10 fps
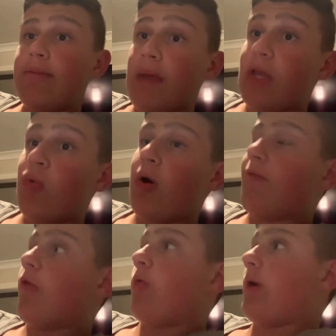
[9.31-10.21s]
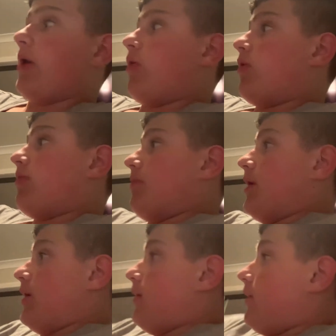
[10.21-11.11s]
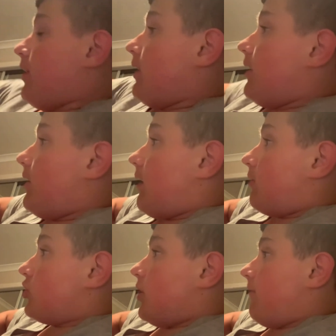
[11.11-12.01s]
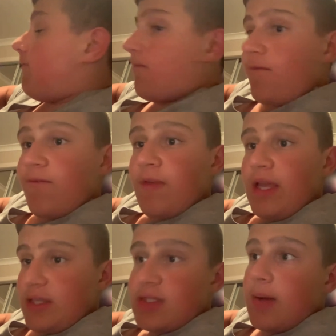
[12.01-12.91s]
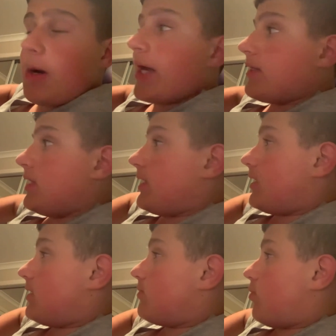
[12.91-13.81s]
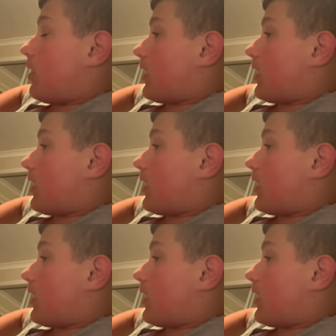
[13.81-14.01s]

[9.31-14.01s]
make one for real, but I want to try think some ideas. What